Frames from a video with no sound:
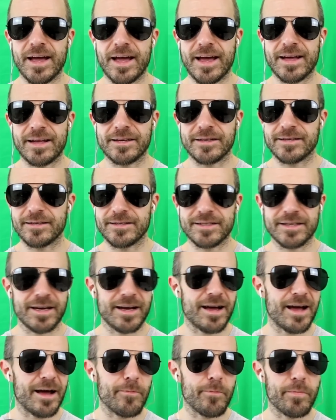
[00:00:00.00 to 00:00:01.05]
And
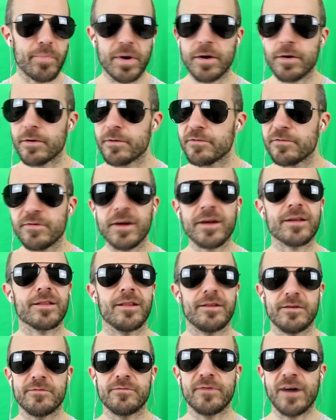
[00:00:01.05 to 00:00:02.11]
I'm
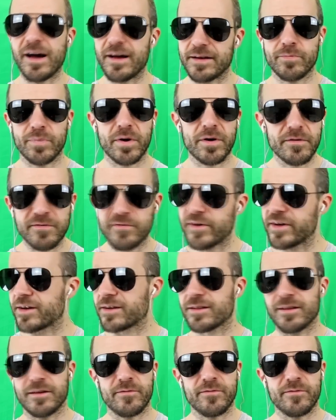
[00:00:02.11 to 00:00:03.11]
perfectly fine, perfectly